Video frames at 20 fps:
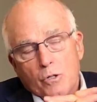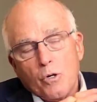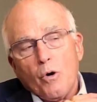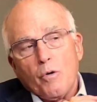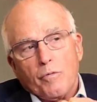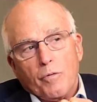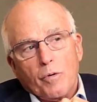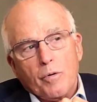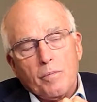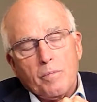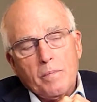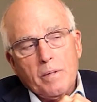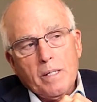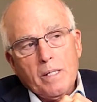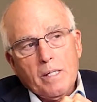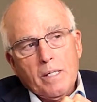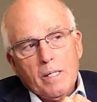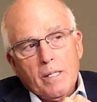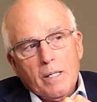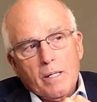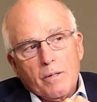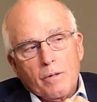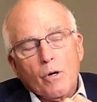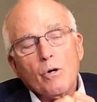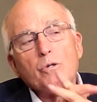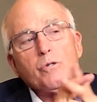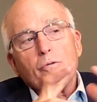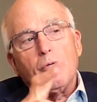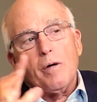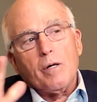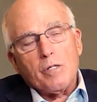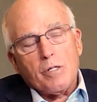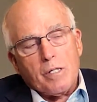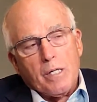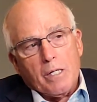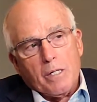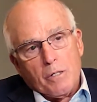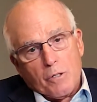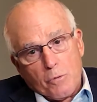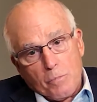over, those of us,
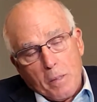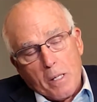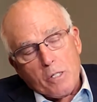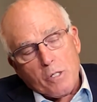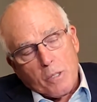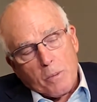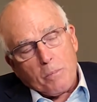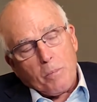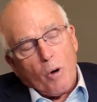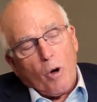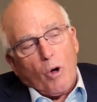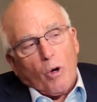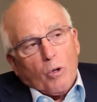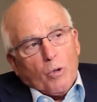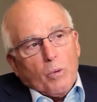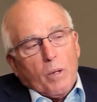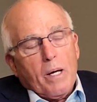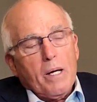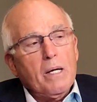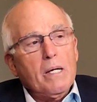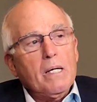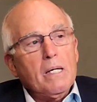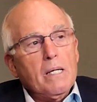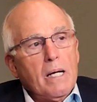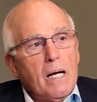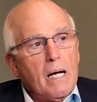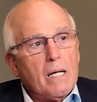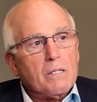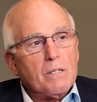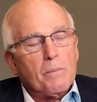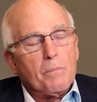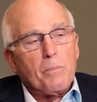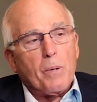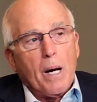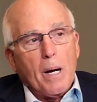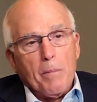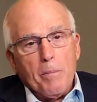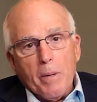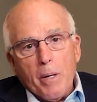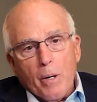and especially Paul, who has a
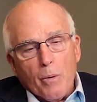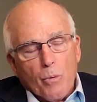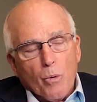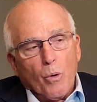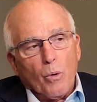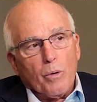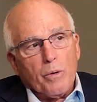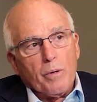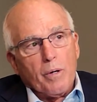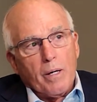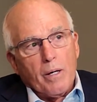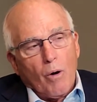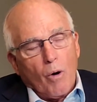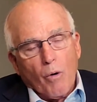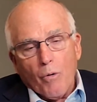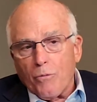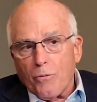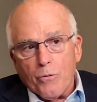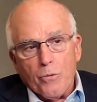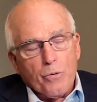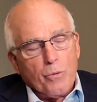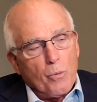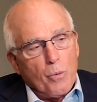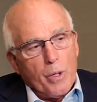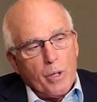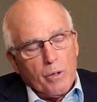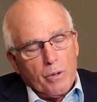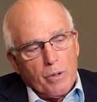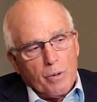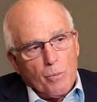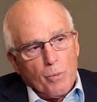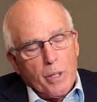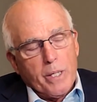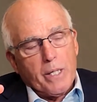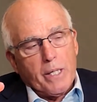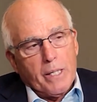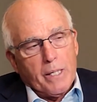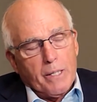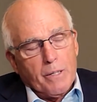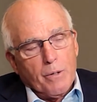primary role all through the
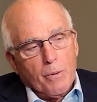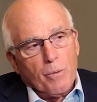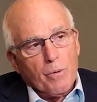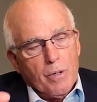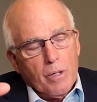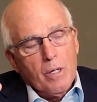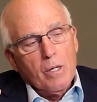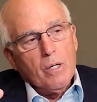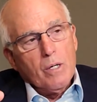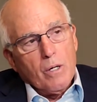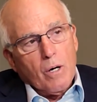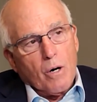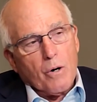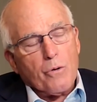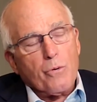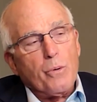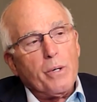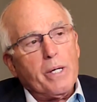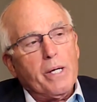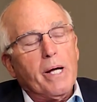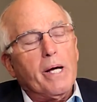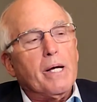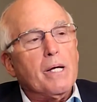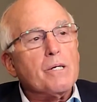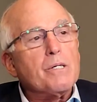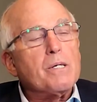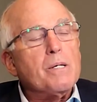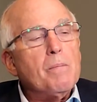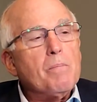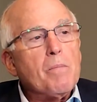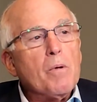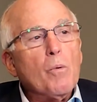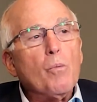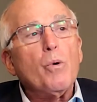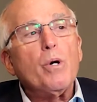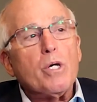weekend or 3 days, we're